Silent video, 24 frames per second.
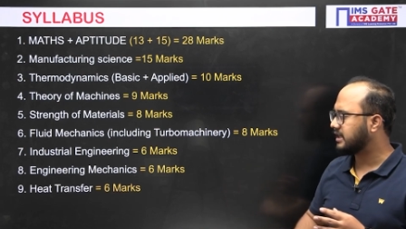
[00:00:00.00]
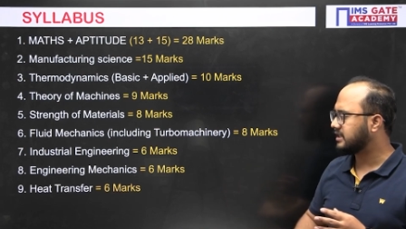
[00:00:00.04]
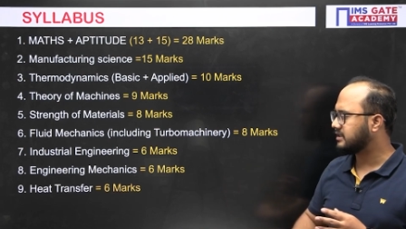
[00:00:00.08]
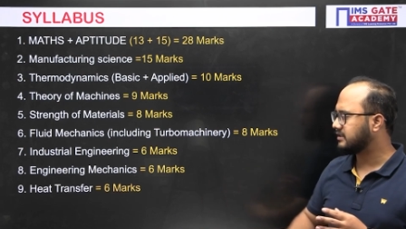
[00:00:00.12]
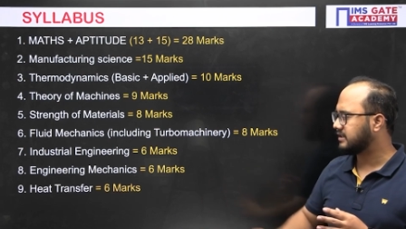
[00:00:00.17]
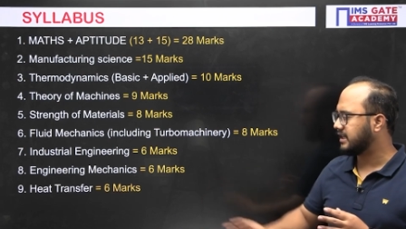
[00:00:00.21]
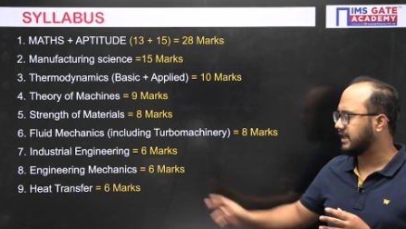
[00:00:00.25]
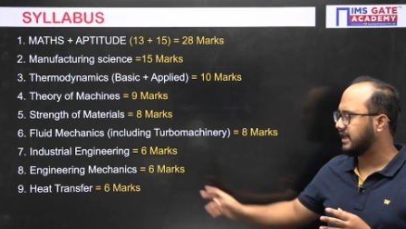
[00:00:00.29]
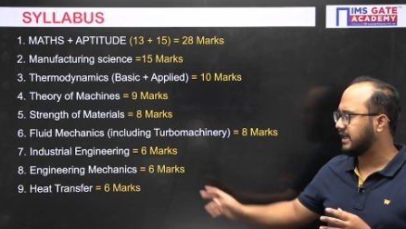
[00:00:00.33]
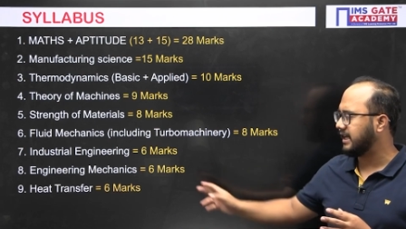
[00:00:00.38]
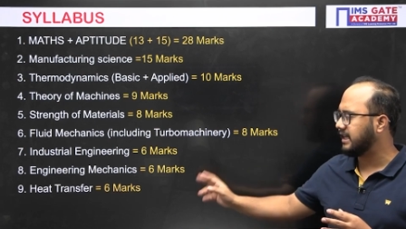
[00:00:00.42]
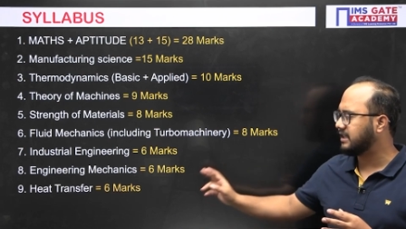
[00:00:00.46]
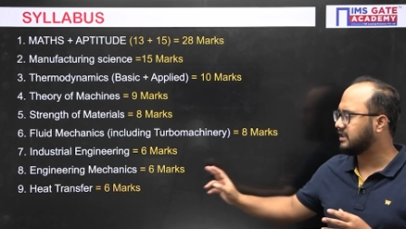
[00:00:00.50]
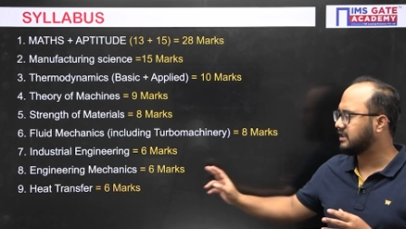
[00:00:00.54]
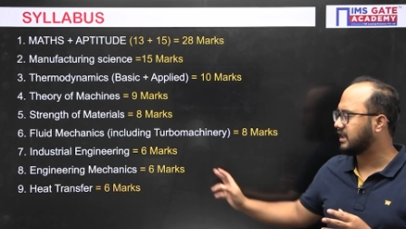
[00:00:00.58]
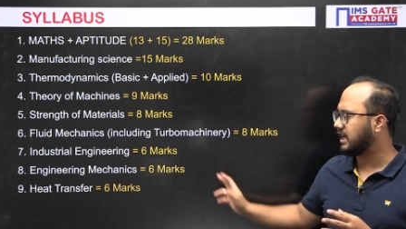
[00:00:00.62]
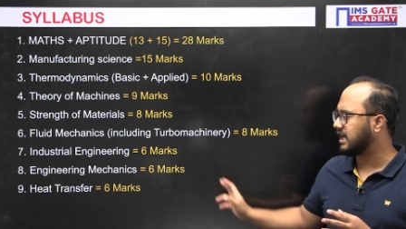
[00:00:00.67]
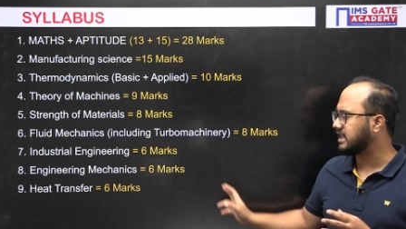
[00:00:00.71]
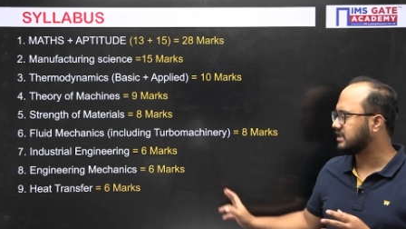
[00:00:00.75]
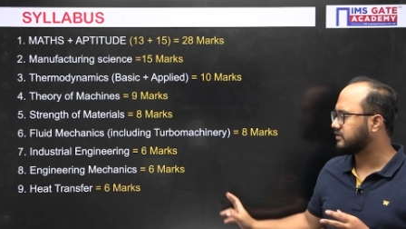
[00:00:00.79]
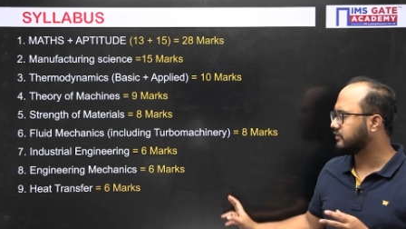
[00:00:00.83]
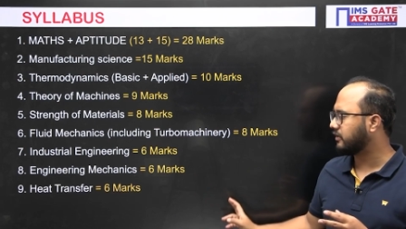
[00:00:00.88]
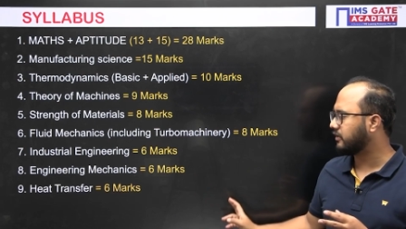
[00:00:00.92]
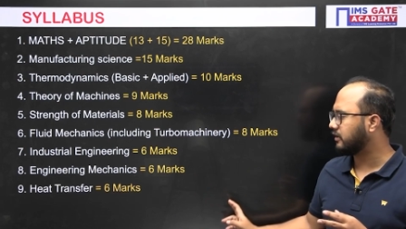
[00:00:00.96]
Then heat
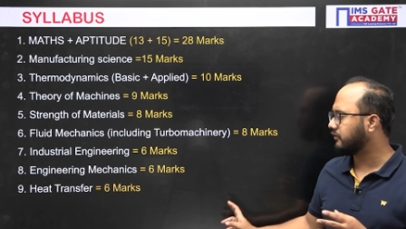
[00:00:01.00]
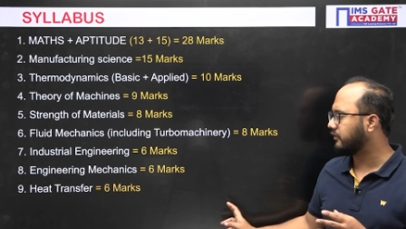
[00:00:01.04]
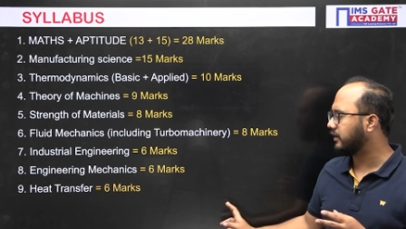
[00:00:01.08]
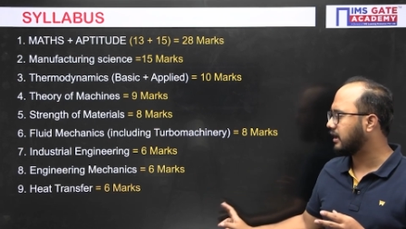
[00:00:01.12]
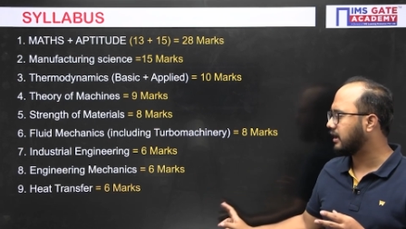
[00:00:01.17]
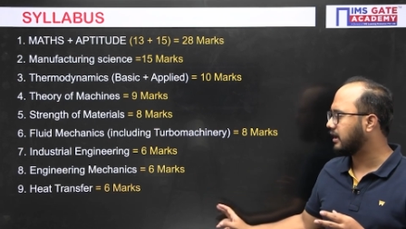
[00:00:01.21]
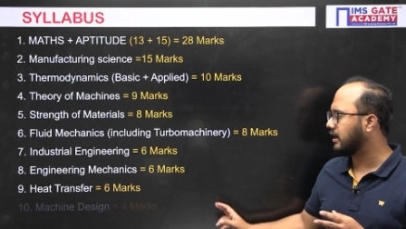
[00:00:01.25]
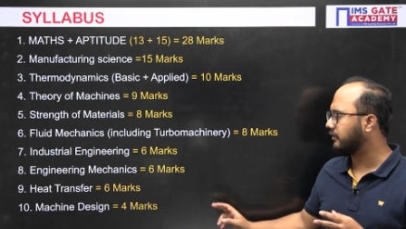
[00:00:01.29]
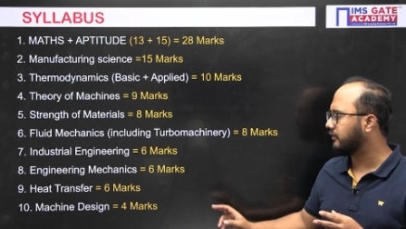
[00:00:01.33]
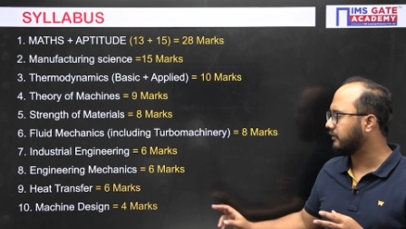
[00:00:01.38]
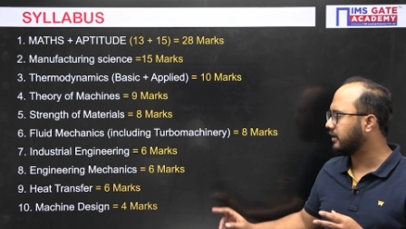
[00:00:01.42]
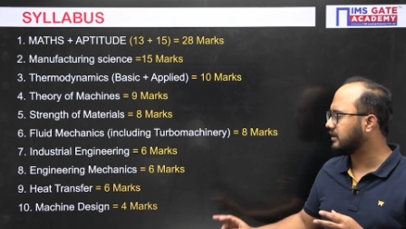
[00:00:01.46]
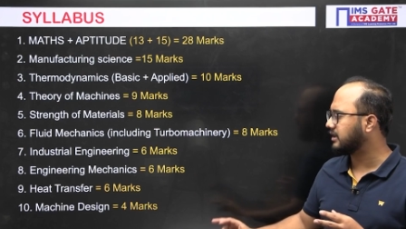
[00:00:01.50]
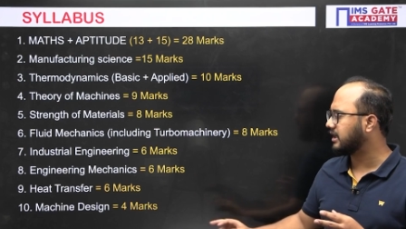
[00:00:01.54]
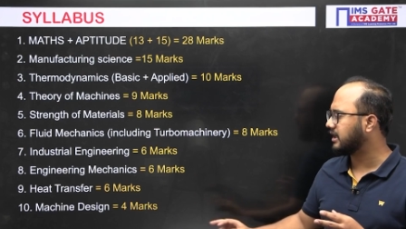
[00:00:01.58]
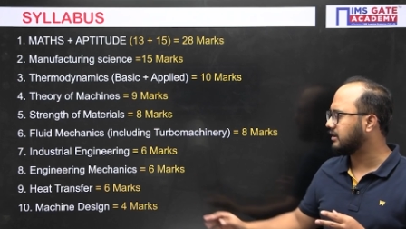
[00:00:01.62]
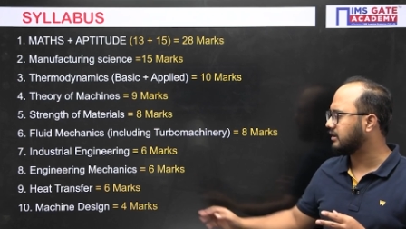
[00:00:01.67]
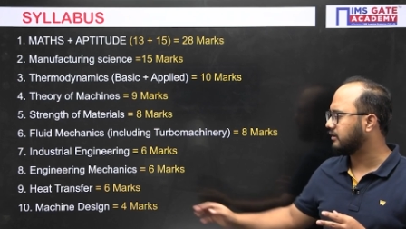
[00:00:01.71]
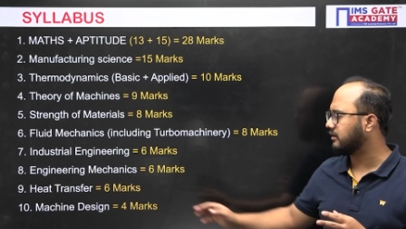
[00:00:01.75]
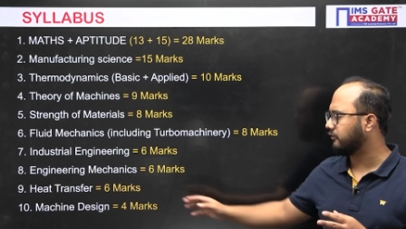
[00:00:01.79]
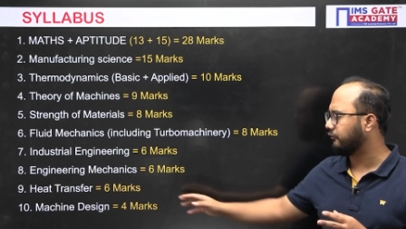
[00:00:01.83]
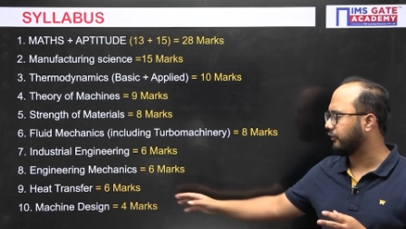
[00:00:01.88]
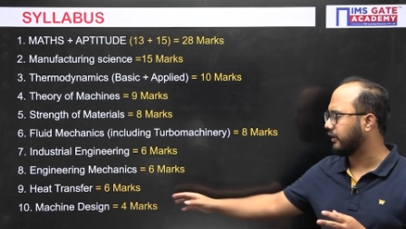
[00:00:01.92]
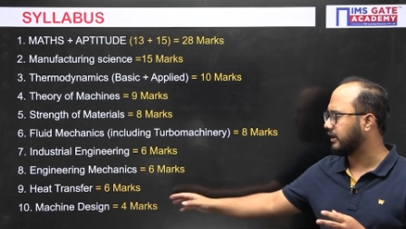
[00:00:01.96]
transfer we are having, then
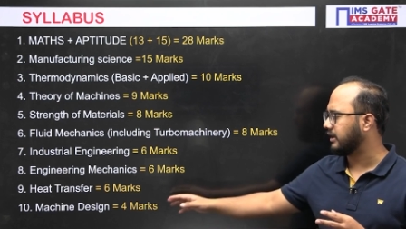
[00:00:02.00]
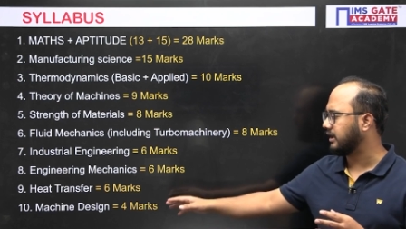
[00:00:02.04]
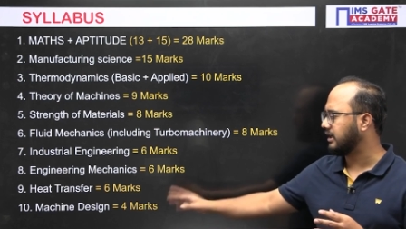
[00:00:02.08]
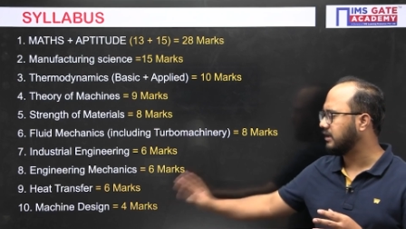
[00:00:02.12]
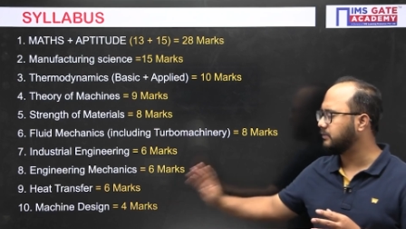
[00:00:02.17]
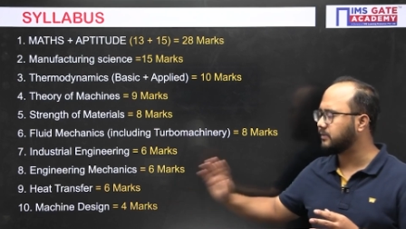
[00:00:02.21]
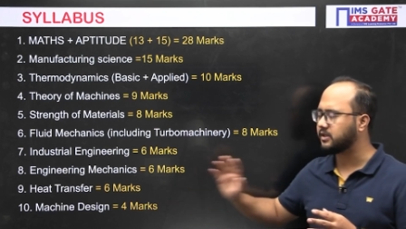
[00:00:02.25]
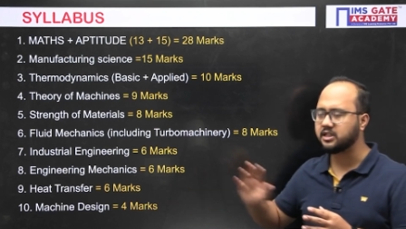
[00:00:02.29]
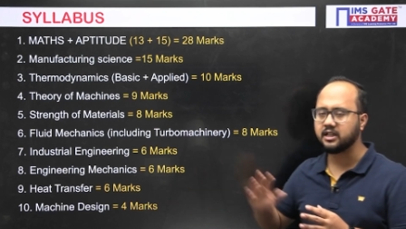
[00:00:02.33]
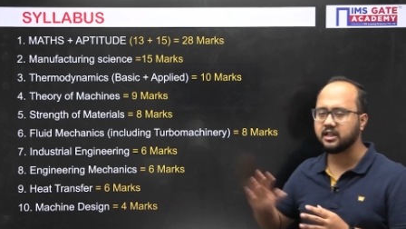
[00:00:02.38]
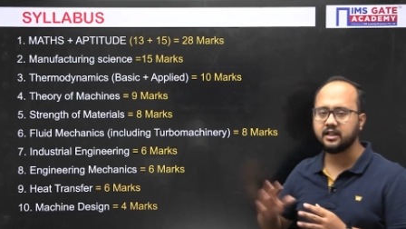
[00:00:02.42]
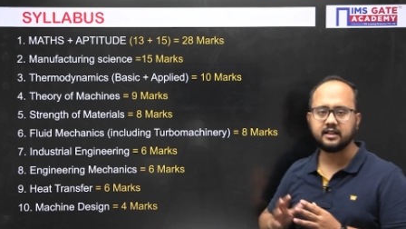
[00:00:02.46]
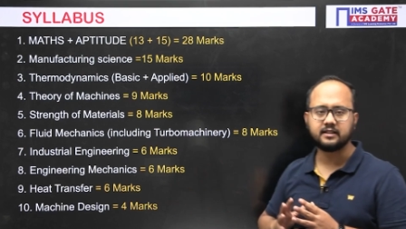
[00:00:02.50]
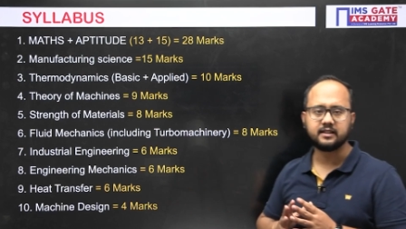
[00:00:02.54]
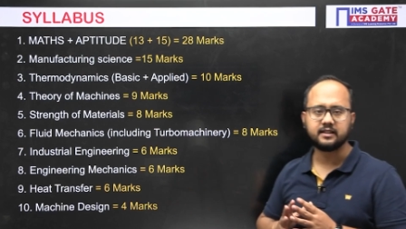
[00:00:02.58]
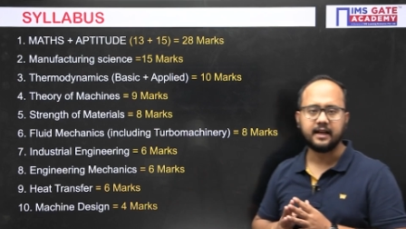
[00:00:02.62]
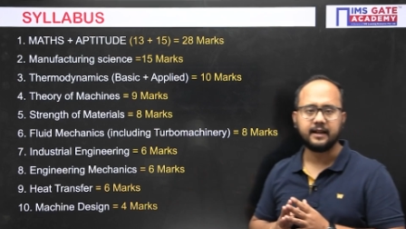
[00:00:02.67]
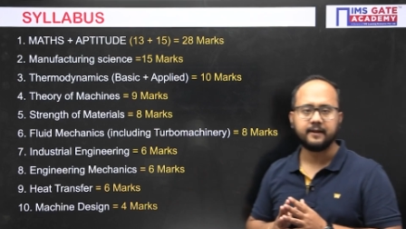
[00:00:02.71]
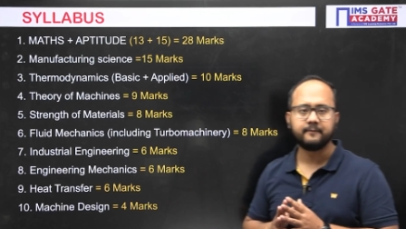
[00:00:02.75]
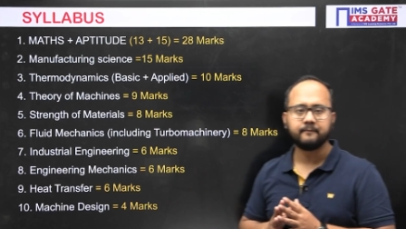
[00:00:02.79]
finally machine design.